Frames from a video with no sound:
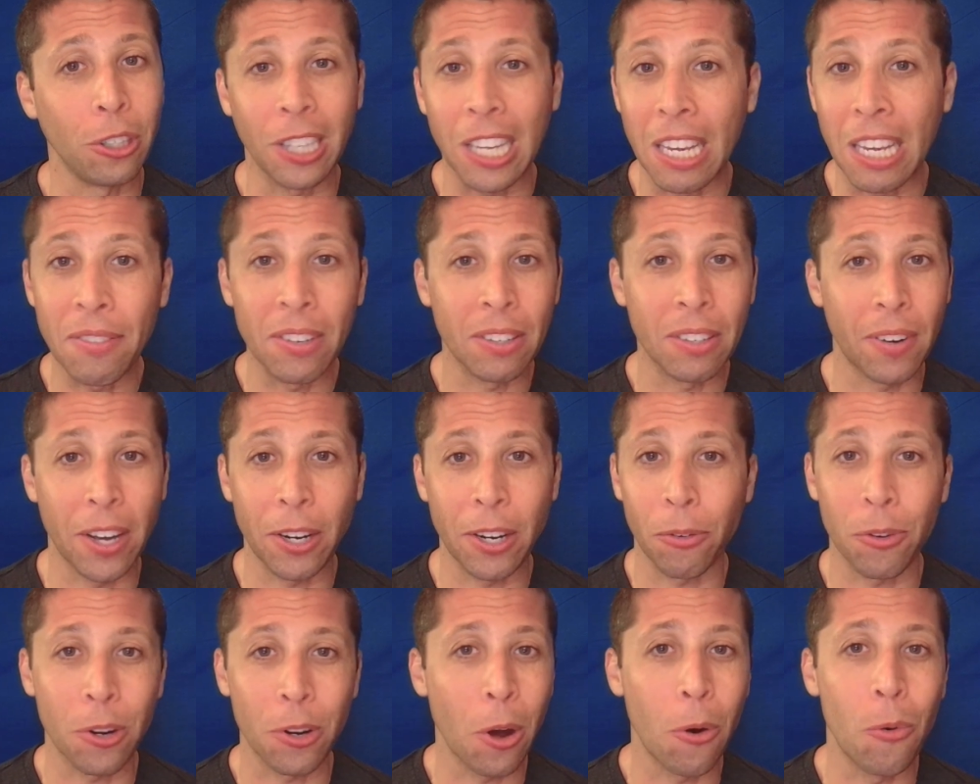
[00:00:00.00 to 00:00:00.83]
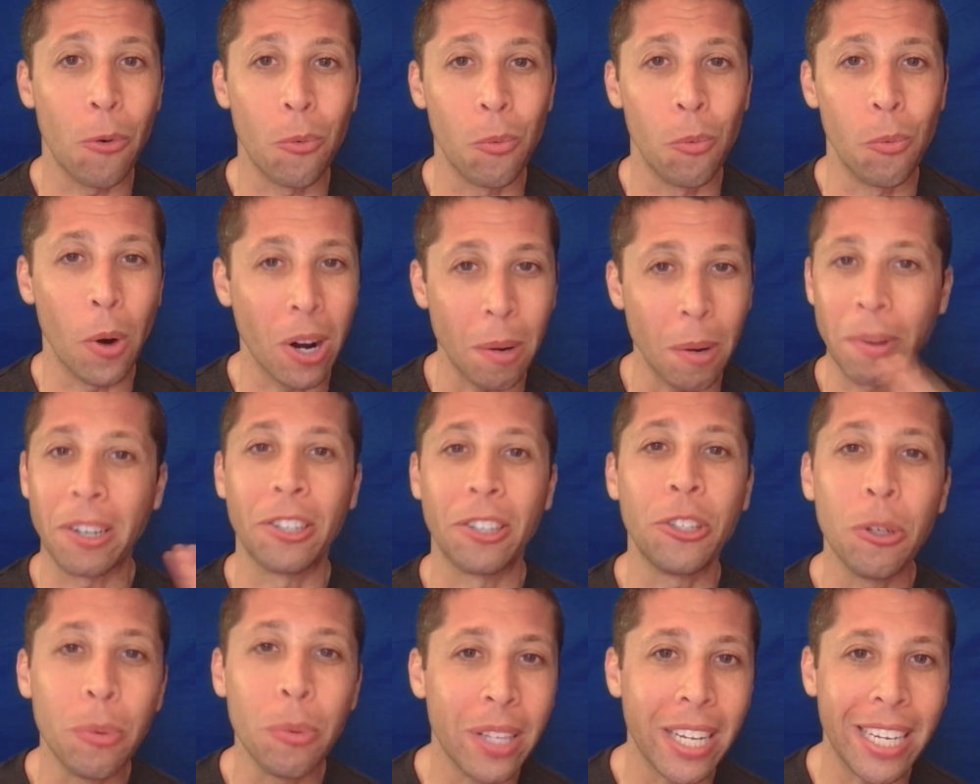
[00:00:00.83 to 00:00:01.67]
Even if I don't know what I'm going to
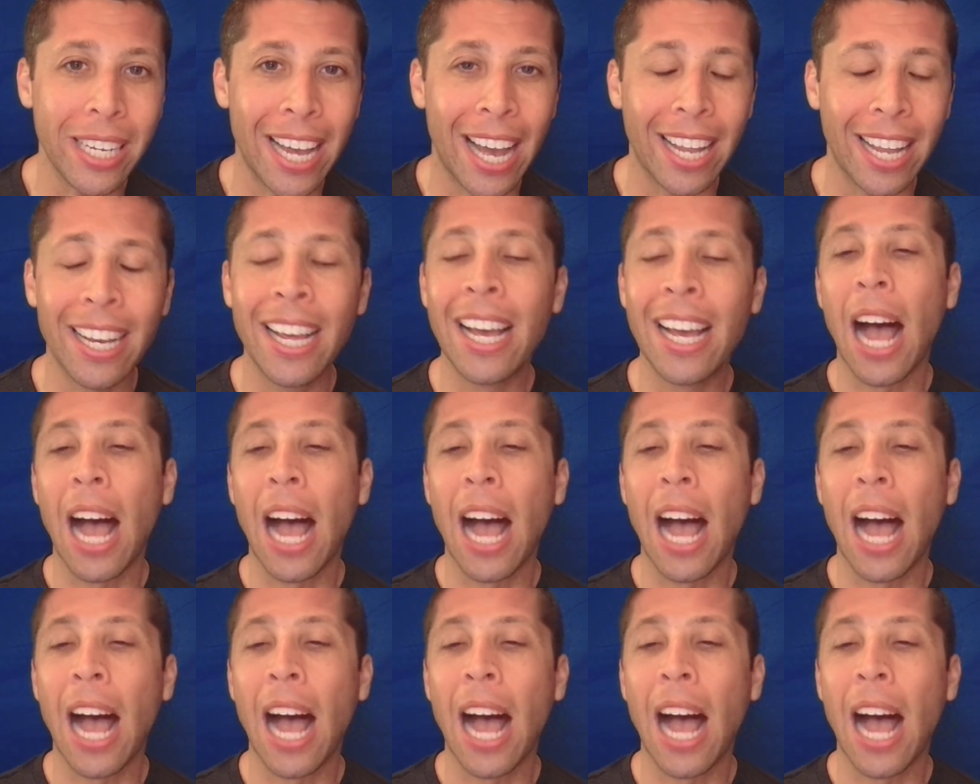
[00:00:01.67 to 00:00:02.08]
do with it yet,